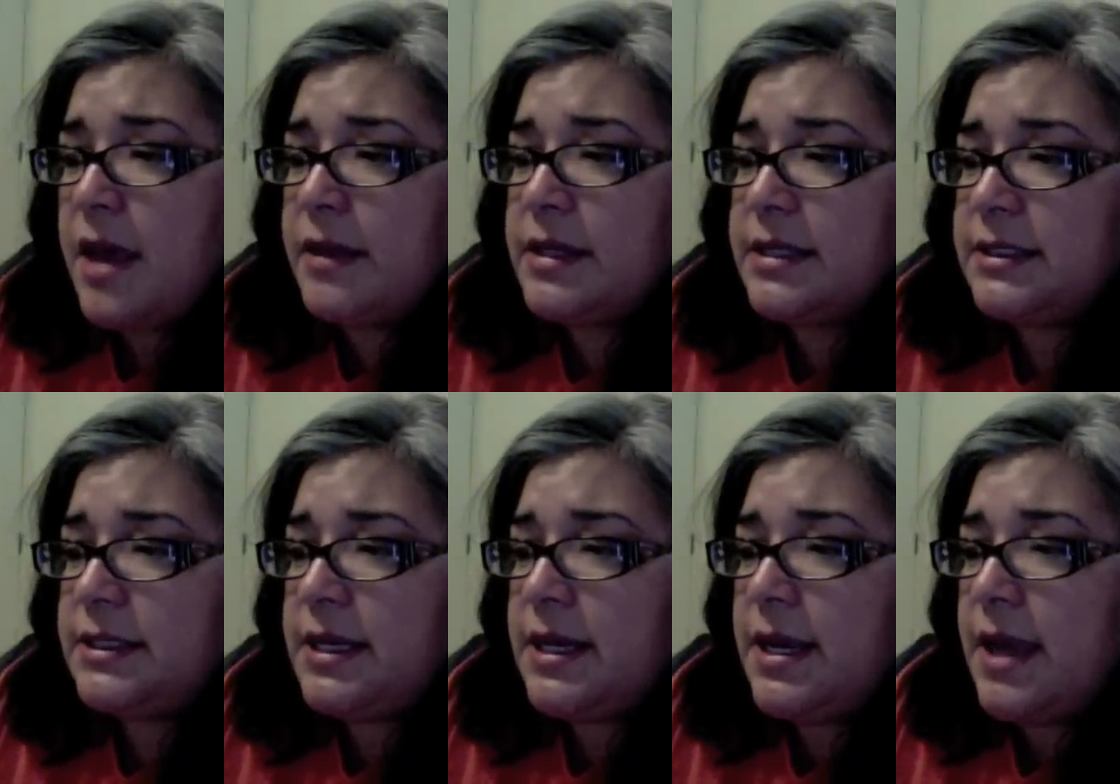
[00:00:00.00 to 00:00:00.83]
the
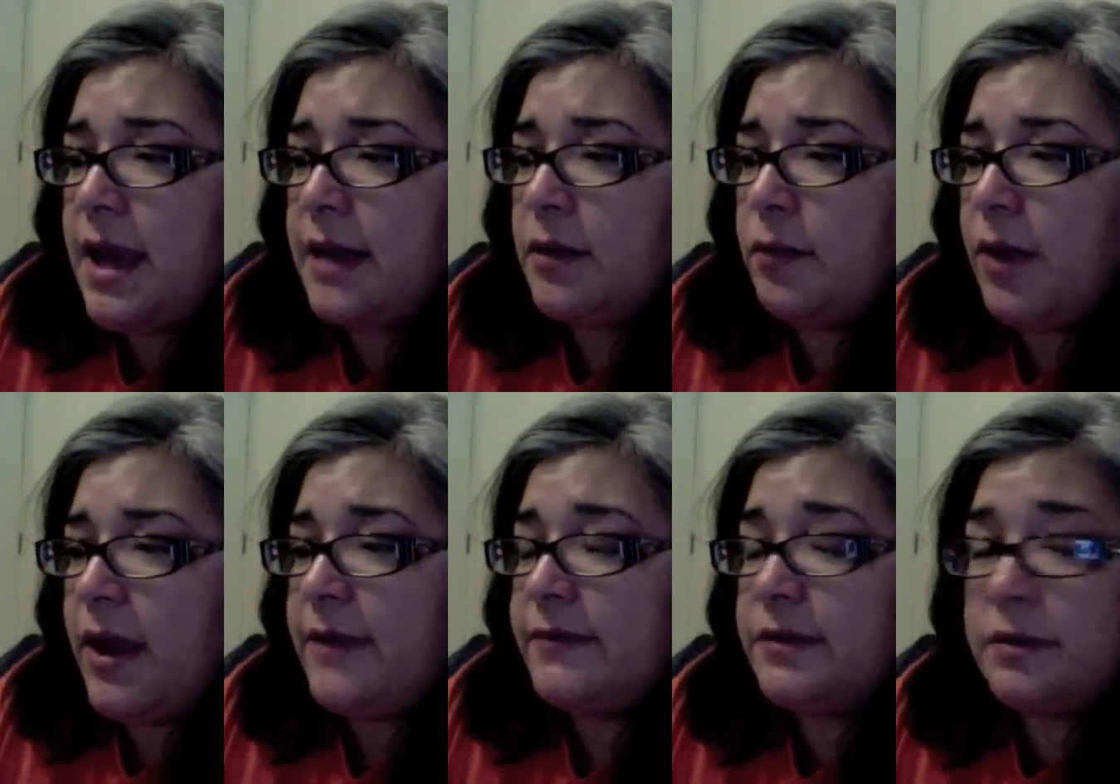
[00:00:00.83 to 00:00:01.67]
sea and the
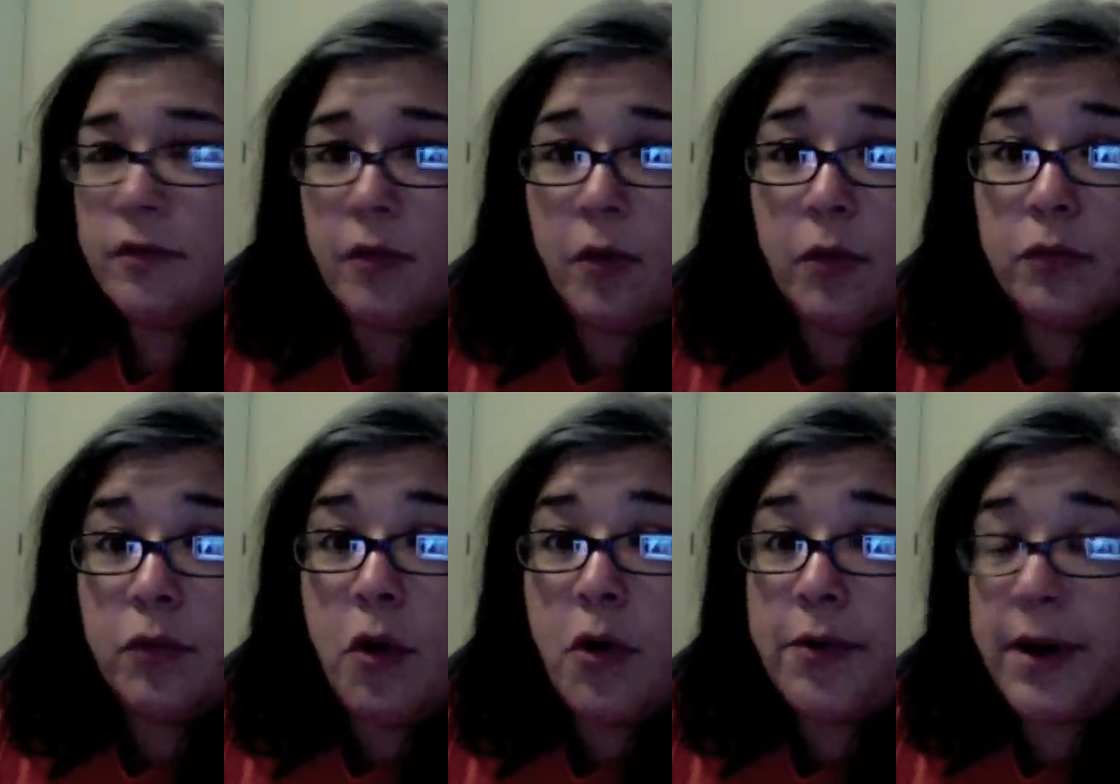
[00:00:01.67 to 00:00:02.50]
waves
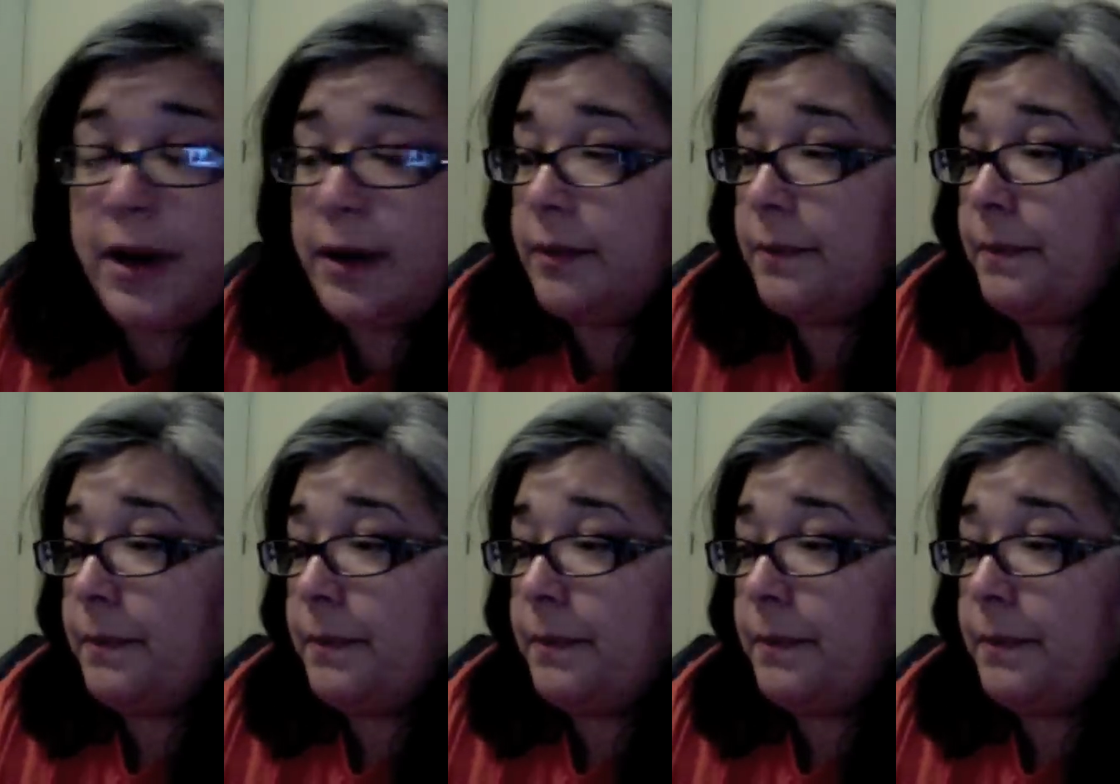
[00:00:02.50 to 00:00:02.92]
roaring,